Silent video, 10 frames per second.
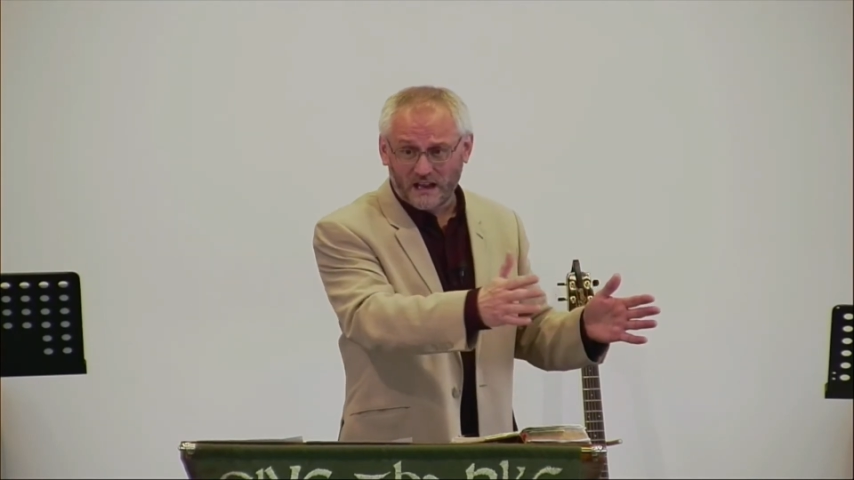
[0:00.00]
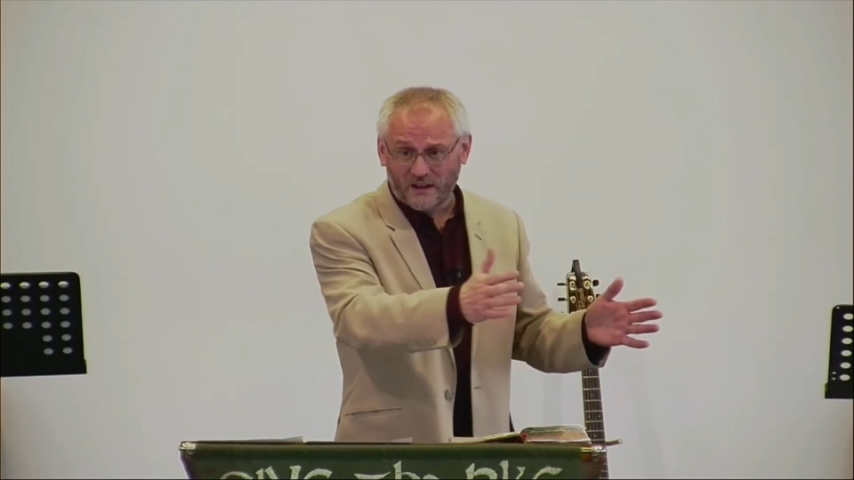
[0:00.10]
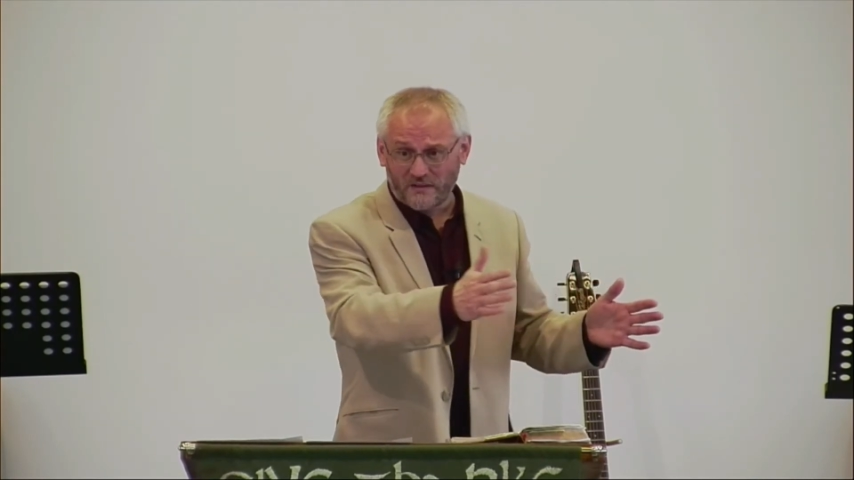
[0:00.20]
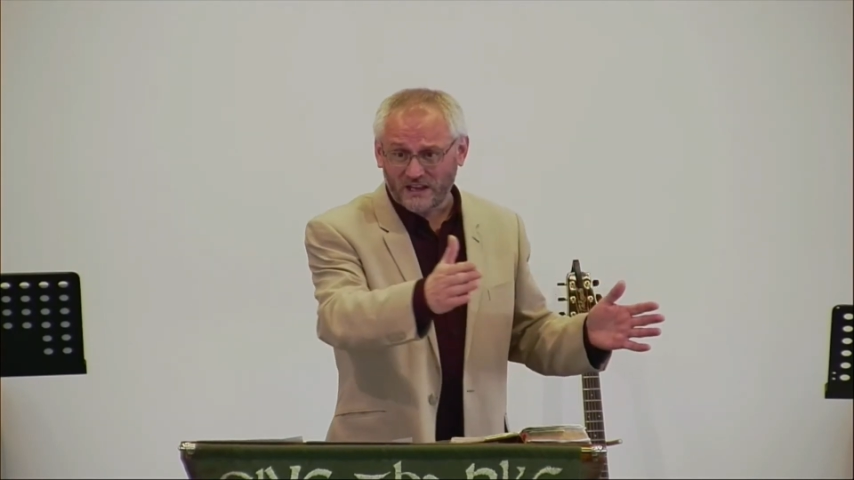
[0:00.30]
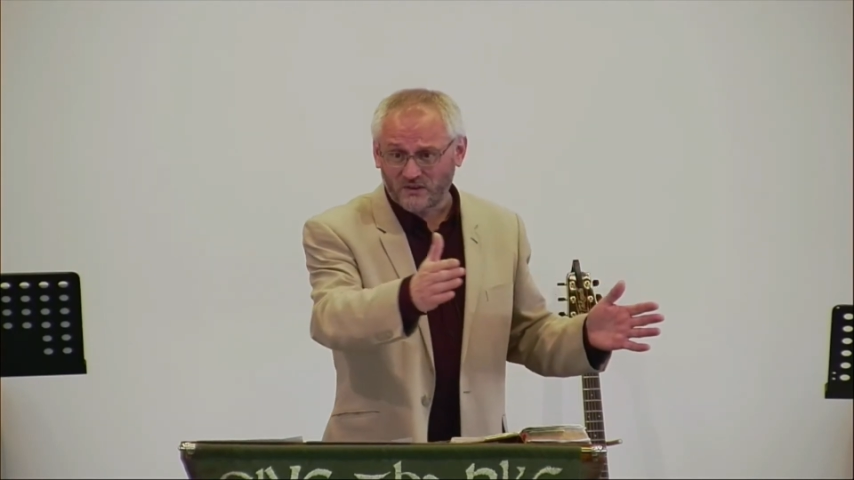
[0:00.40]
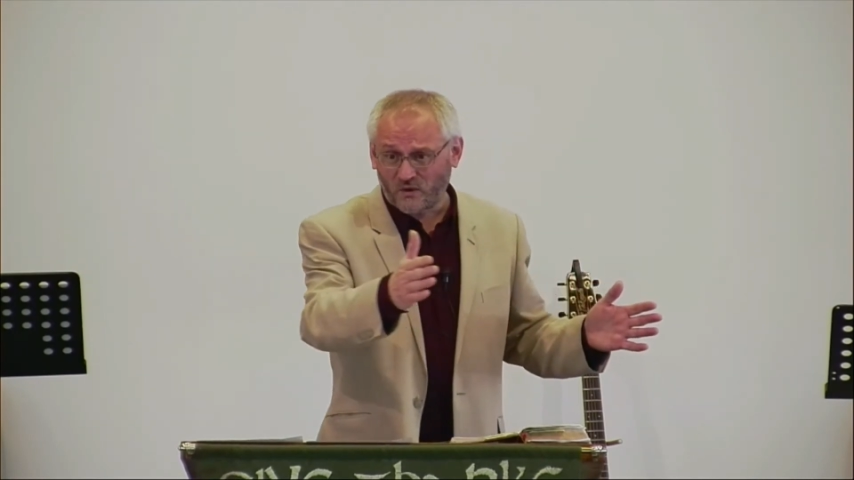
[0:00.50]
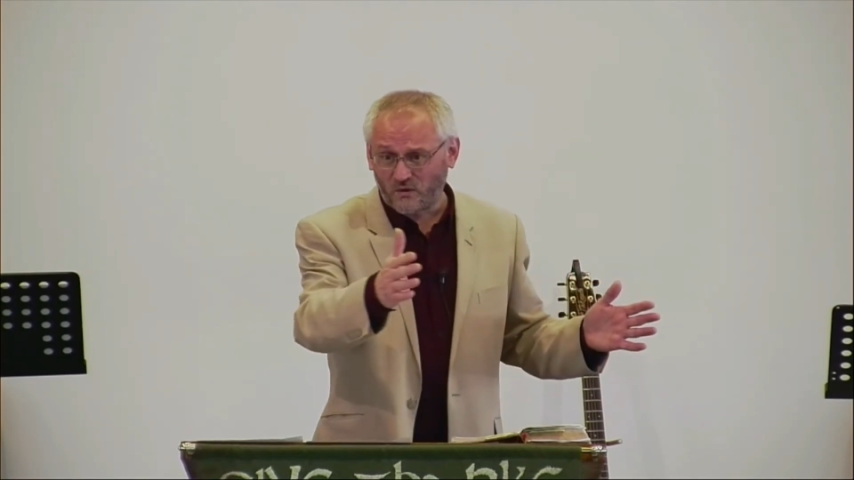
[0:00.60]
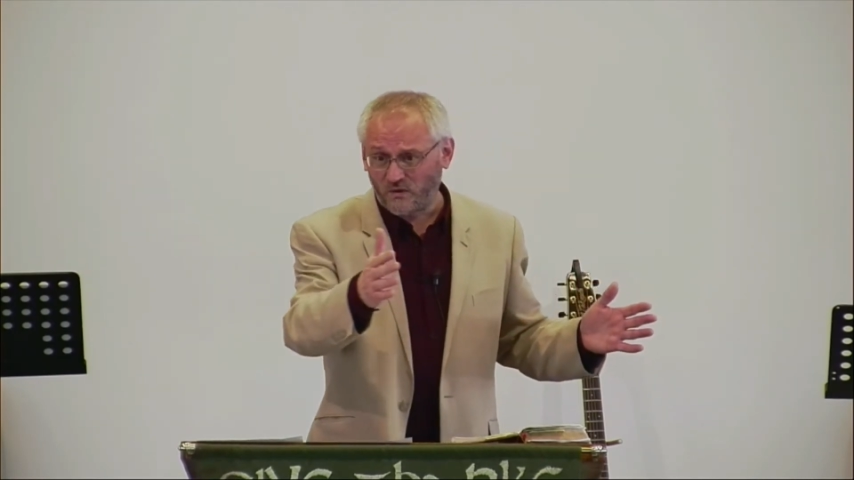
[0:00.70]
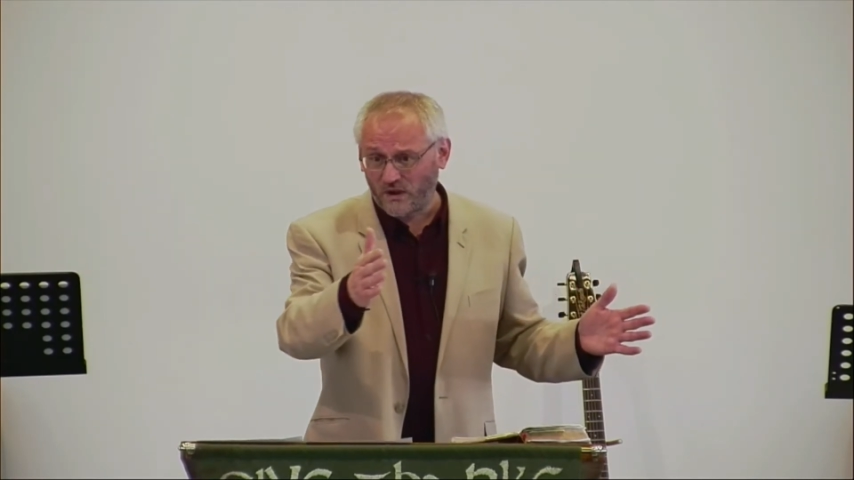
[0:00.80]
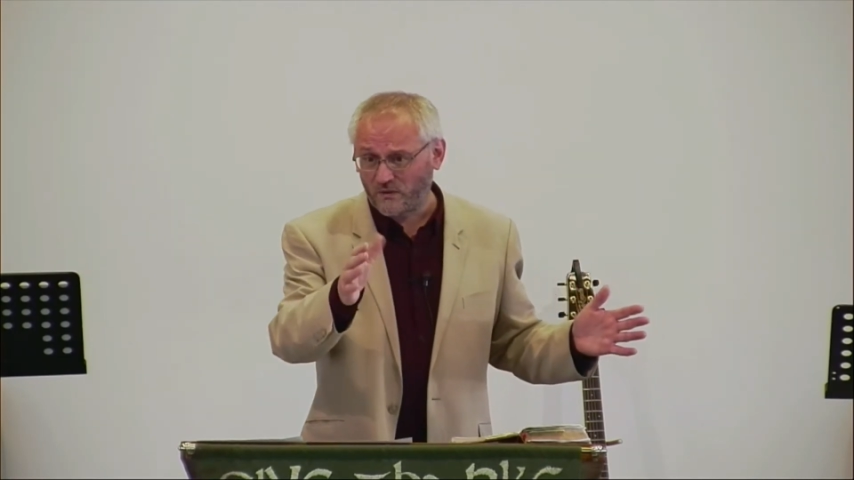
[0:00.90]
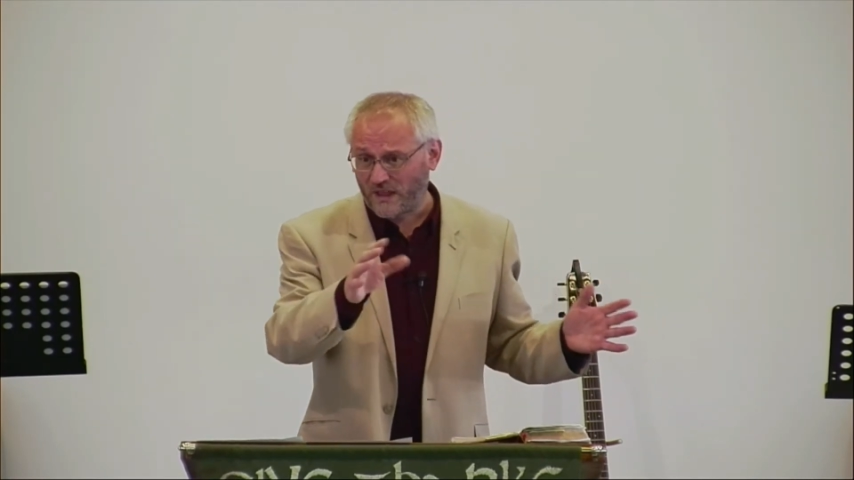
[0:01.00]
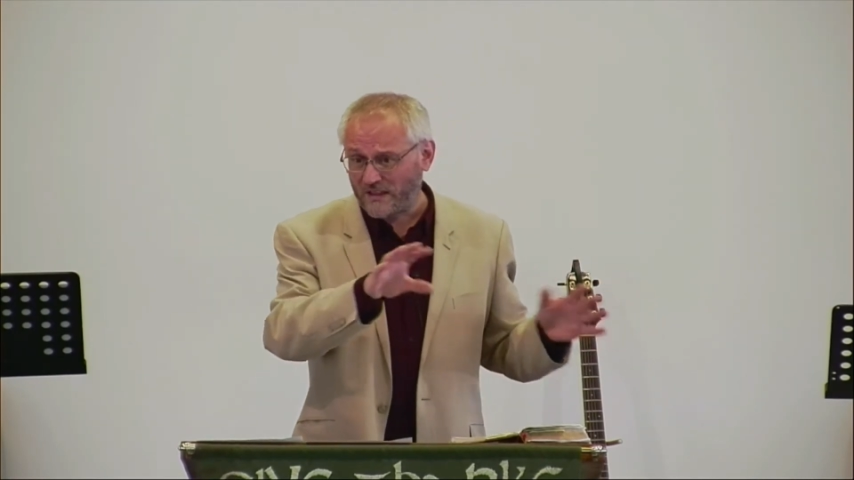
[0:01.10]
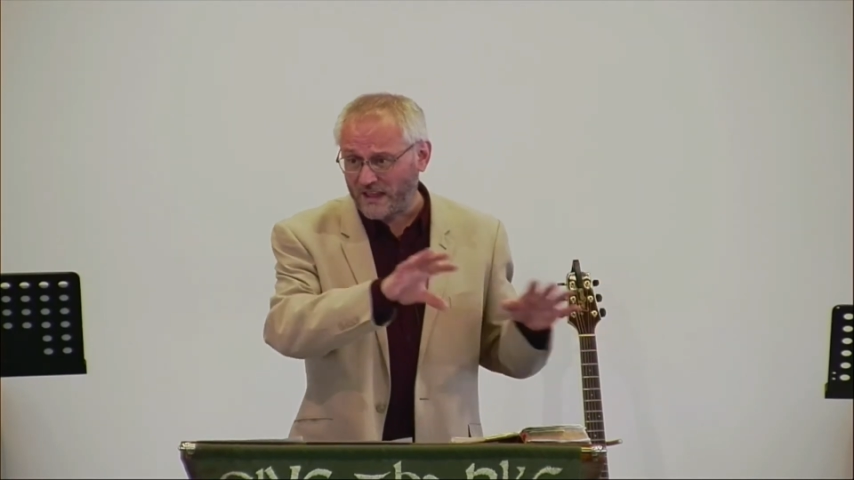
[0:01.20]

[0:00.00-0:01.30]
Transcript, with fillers: And that's fulfilled, that,